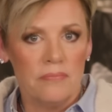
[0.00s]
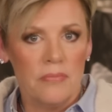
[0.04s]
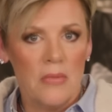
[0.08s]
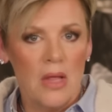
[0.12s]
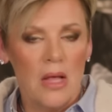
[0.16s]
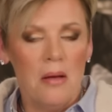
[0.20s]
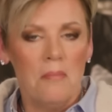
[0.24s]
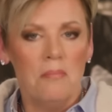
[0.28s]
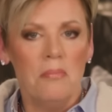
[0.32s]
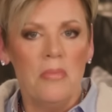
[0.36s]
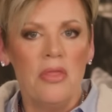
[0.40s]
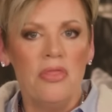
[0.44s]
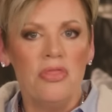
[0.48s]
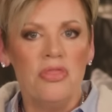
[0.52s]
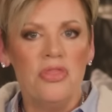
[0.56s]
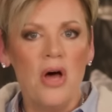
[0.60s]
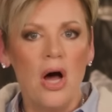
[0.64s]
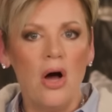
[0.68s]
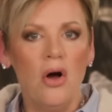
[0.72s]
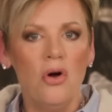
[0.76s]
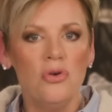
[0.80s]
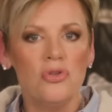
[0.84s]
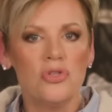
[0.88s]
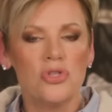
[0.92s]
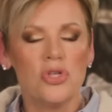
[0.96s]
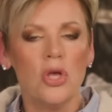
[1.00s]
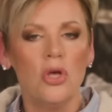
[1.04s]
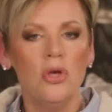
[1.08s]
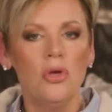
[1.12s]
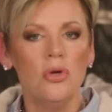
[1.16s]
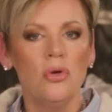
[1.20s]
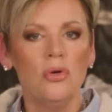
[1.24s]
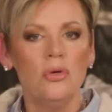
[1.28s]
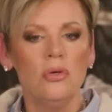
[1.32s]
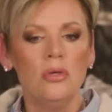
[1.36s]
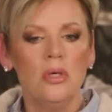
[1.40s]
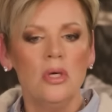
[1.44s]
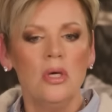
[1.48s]
Right. But those
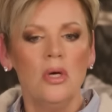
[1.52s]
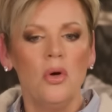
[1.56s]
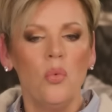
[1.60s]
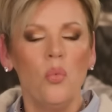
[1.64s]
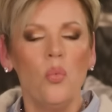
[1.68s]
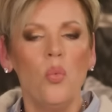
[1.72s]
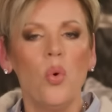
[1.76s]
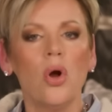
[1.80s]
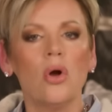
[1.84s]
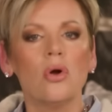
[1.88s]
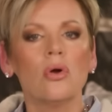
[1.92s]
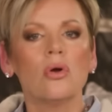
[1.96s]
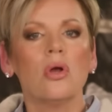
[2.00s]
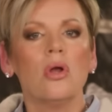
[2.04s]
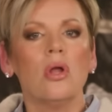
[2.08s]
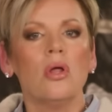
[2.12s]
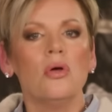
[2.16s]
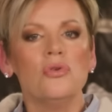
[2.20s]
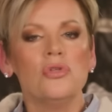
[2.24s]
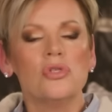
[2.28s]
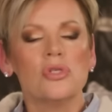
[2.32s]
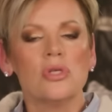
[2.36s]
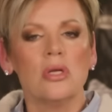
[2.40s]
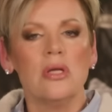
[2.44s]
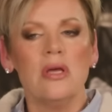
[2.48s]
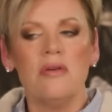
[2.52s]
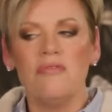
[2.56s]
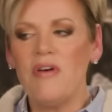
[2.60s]
who work closely,